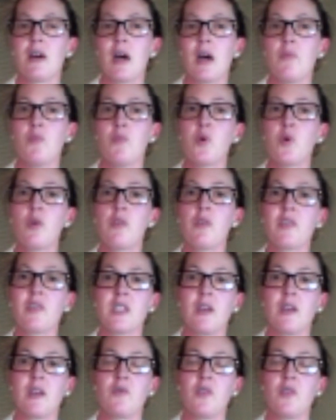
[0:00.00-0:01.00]
a more of a
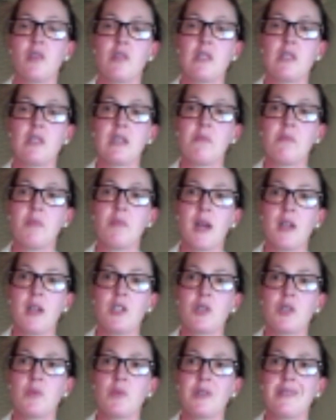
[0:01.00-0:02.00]
diversity
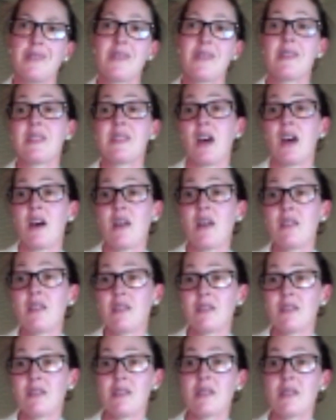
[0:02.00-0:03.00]
management
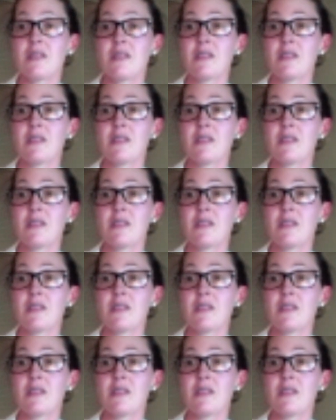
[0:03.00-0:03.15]
stance,